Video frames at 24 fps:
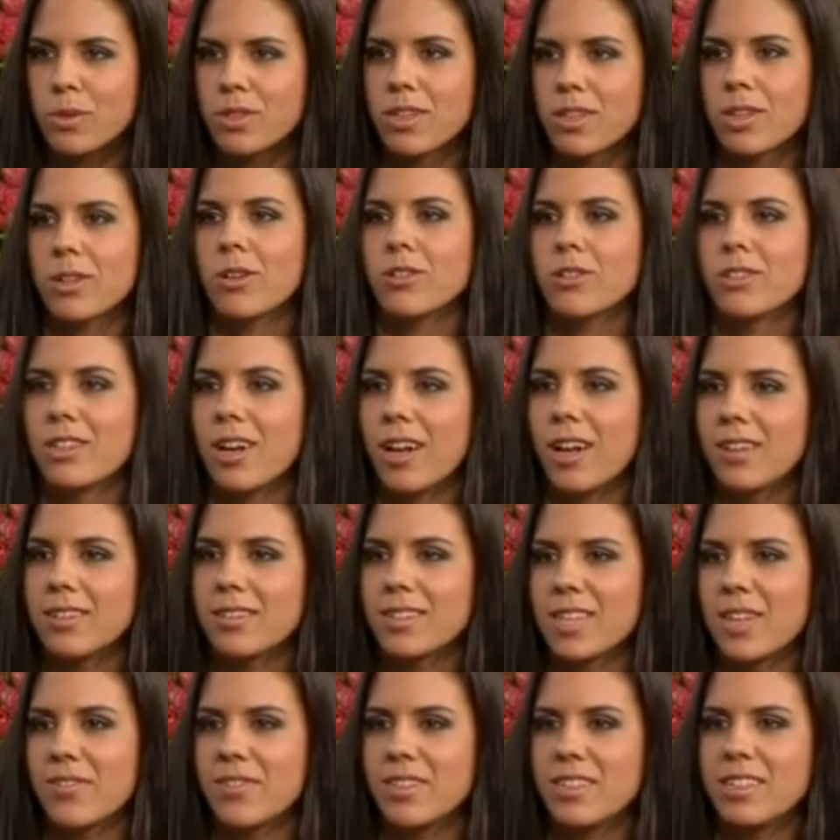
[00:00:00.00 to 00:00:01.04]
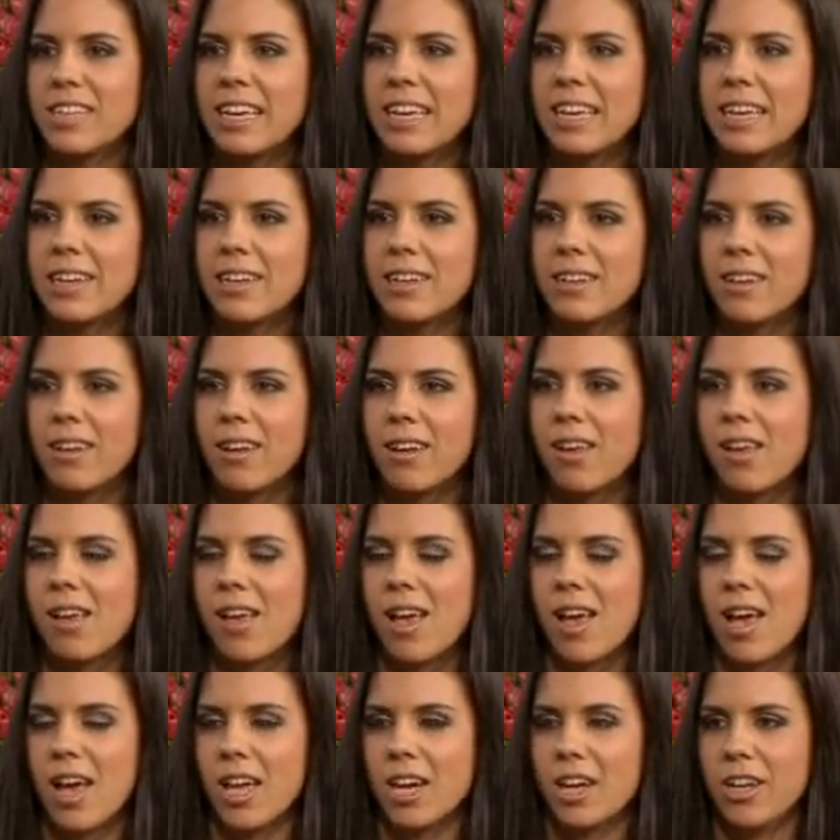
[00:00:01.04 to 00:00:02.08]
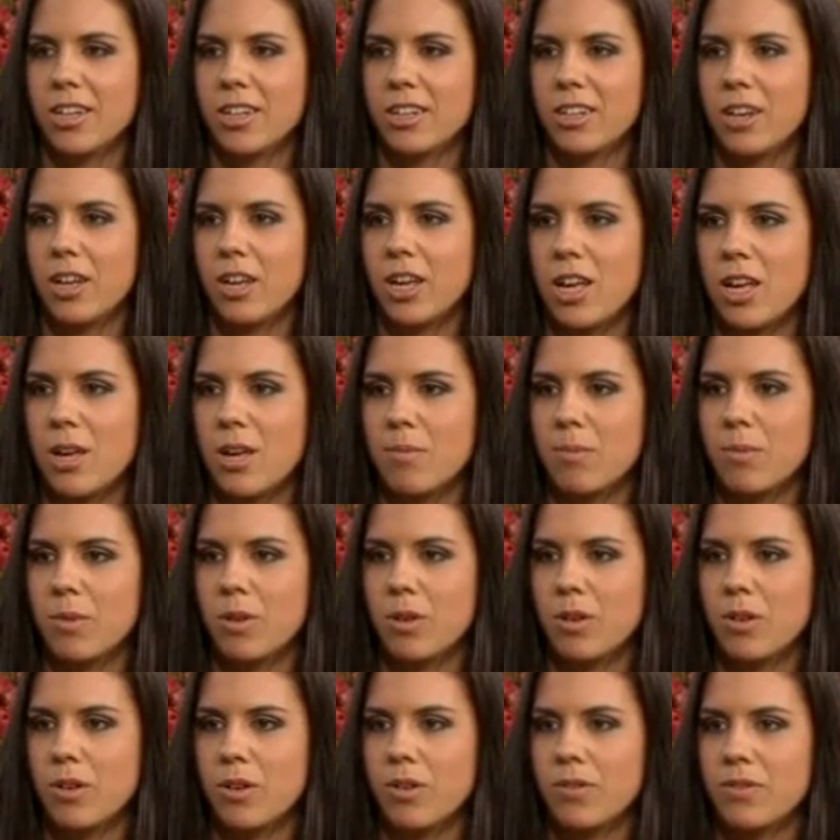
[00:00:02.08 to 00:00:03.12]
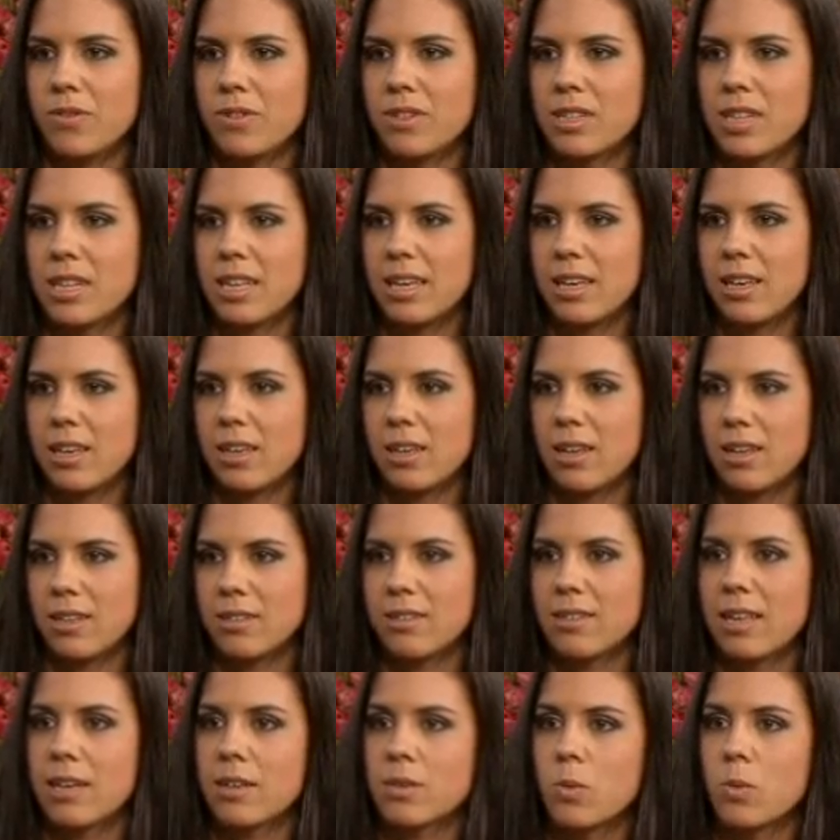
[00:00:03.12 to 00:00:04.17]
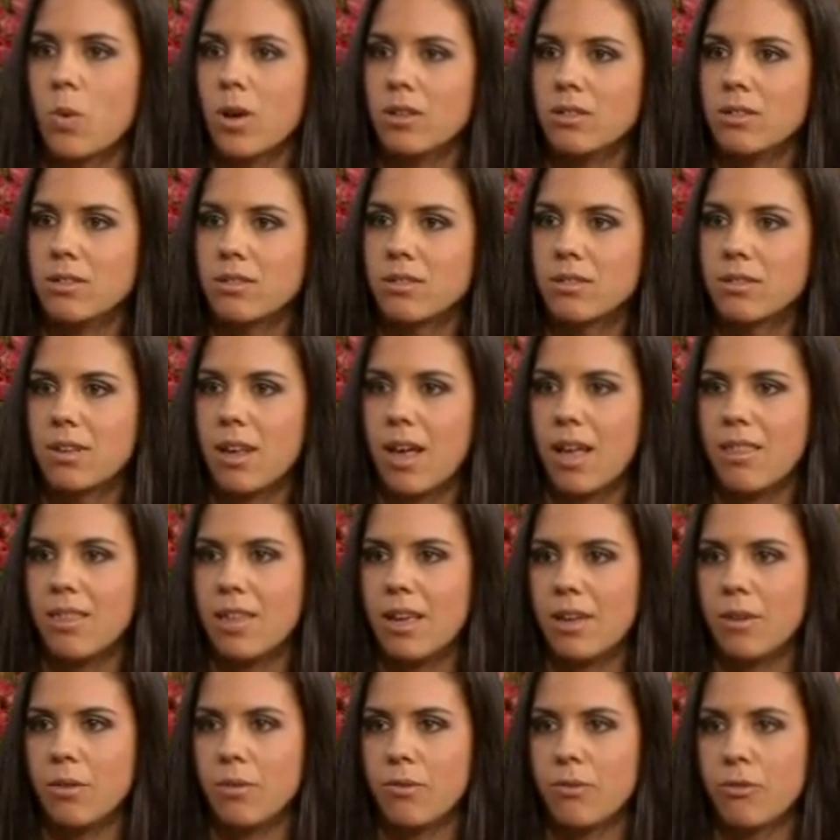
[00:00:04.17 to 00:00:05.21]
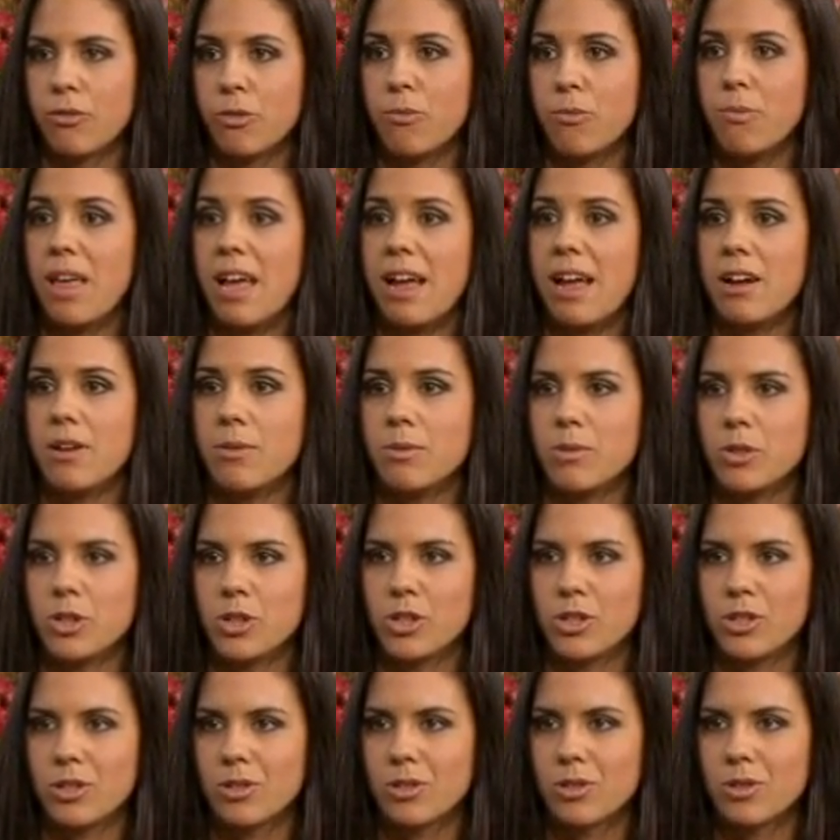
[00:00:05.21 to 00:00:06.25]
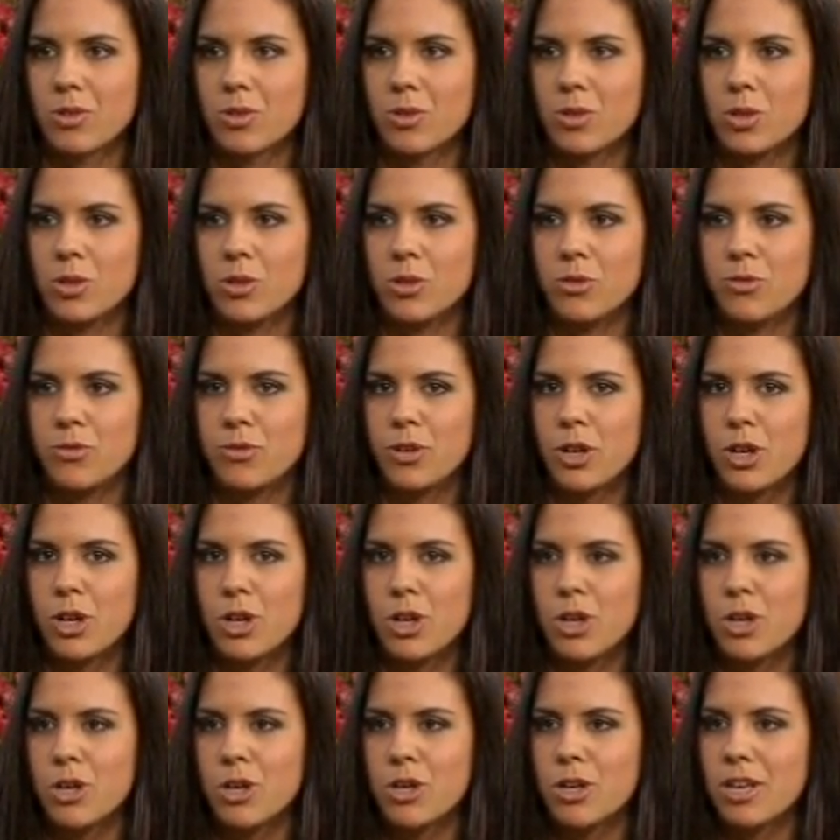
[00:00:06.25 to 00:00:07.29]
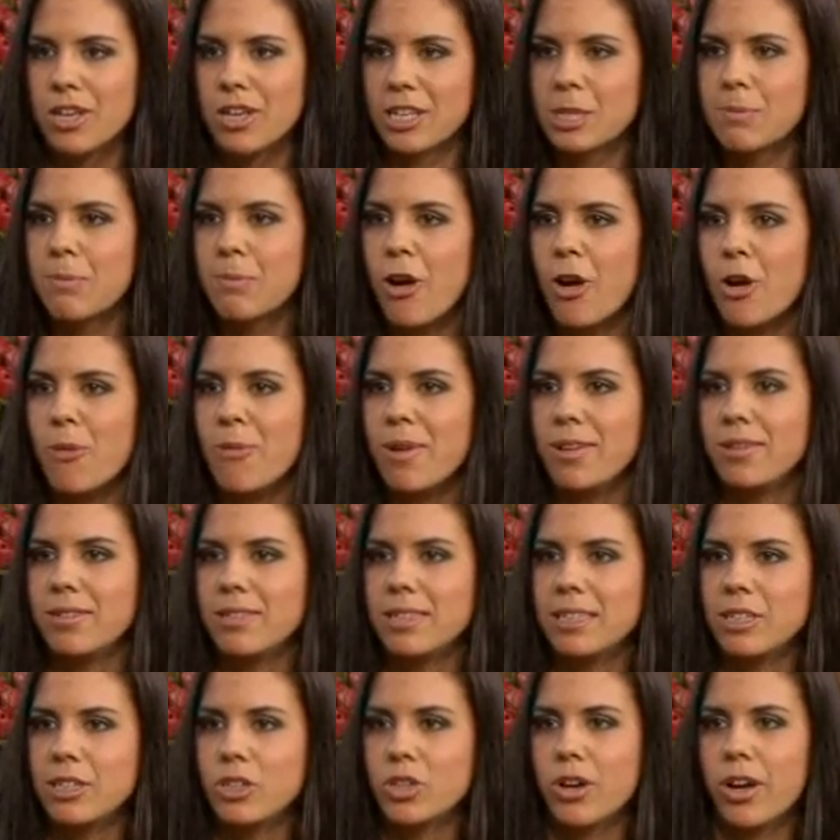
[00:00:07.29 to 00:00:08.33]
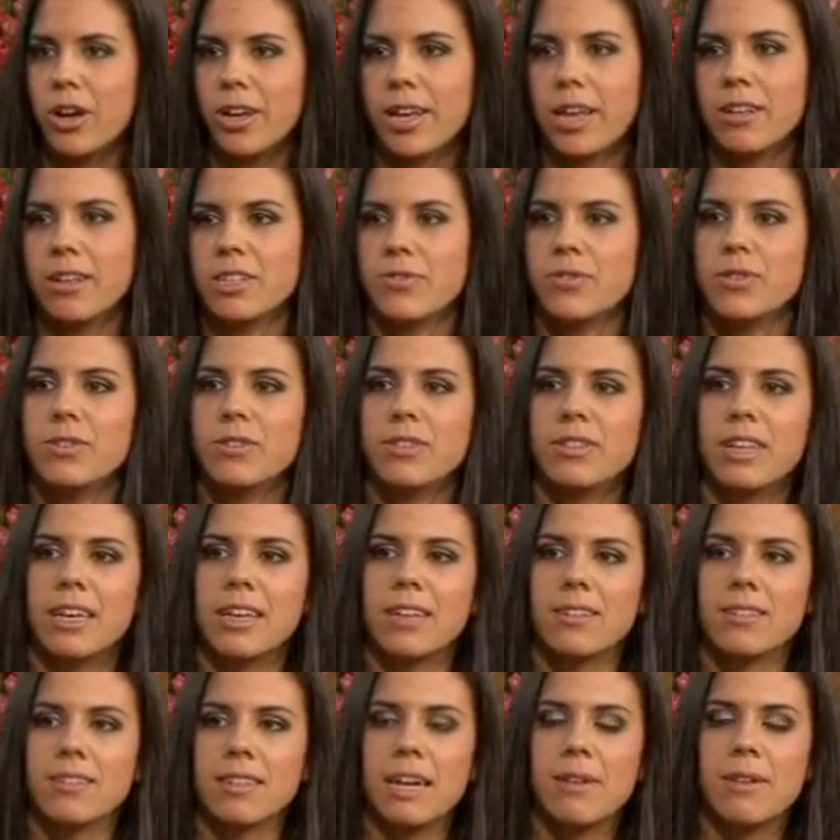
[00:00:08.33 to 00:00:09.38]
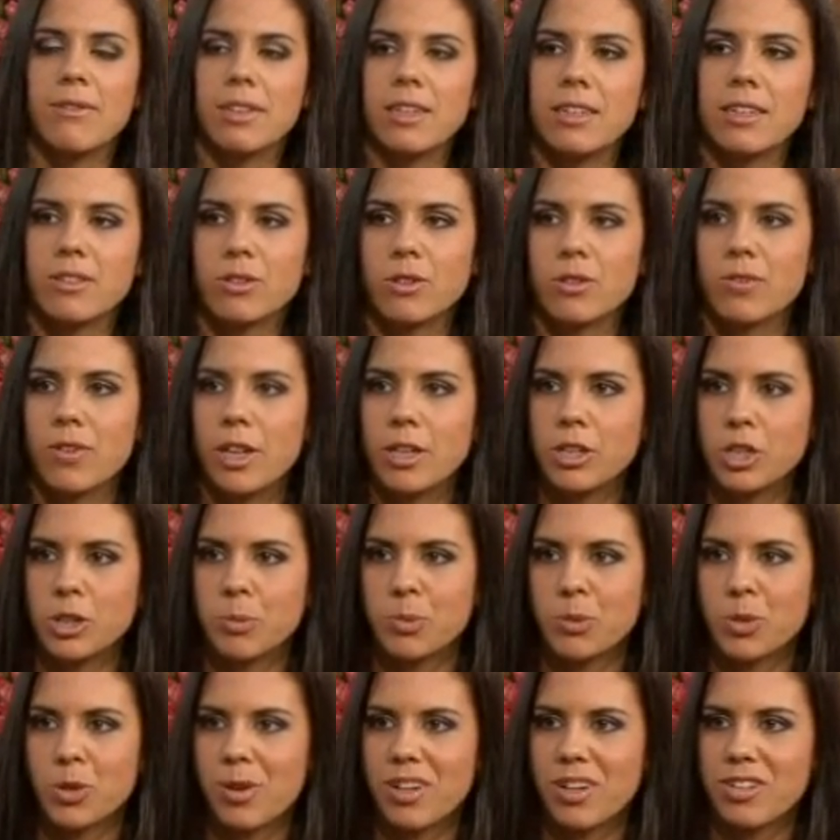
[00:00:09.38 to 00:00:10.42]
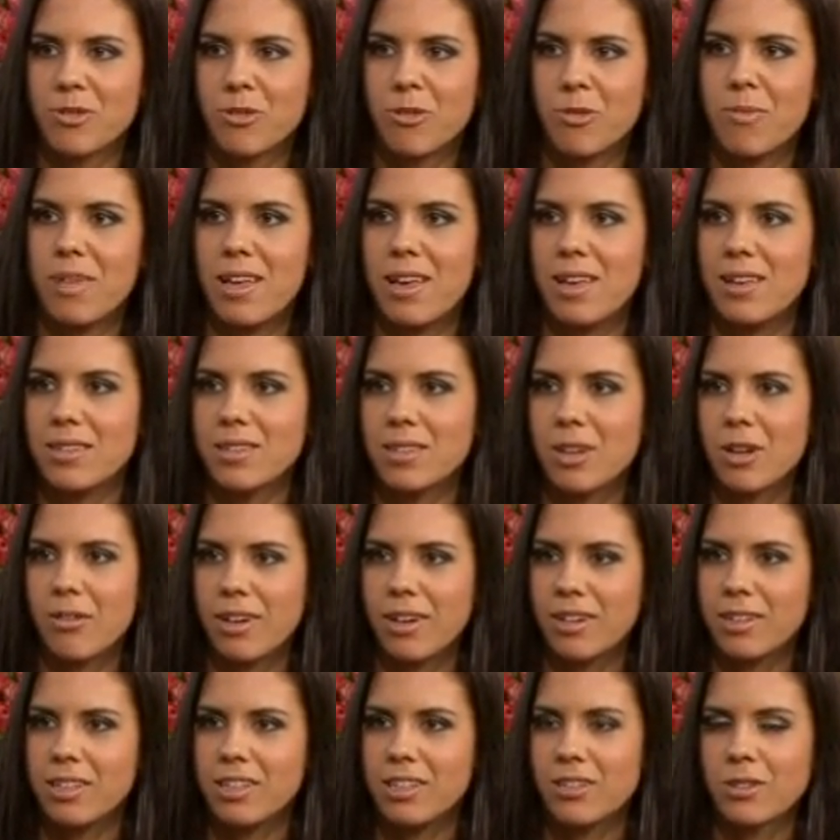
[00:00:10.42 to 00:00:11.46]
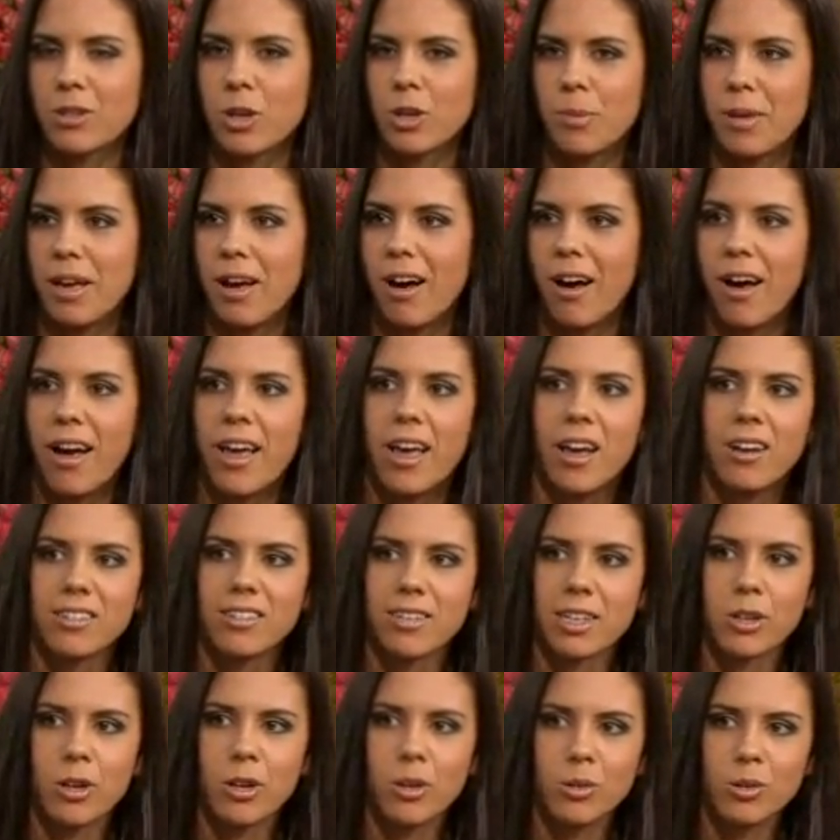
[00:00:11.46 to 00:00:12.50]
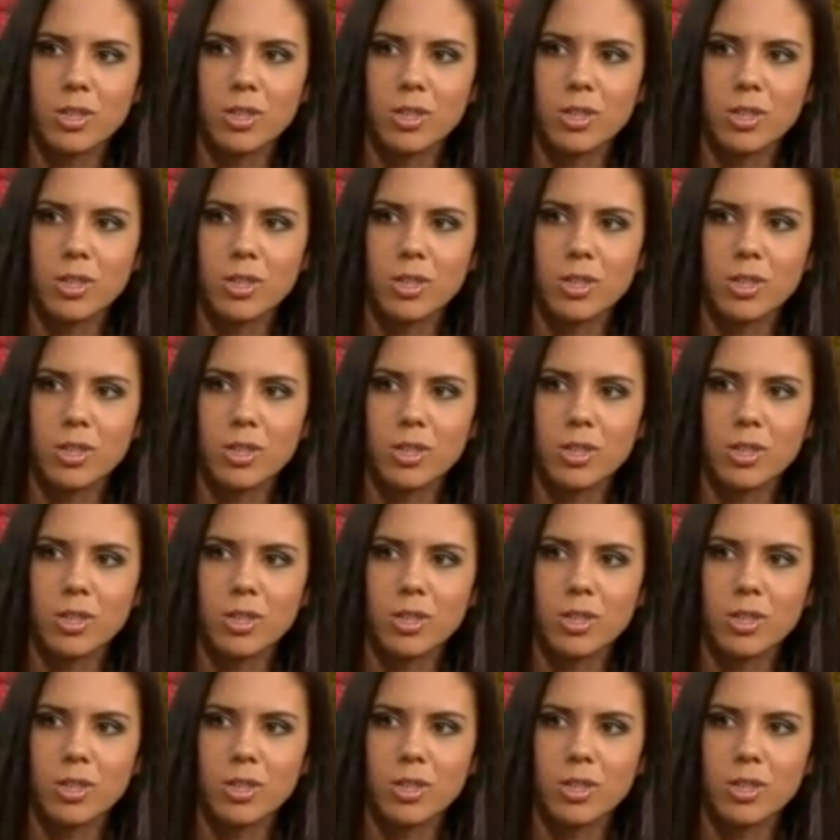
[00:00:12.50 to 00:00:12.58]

once I got to like 17 and I obviously had sex once, and then from there it was just sort of experimenting, trying out different things, and everything sort of like just progressed from there. So I reckon it just got a bit higher as I got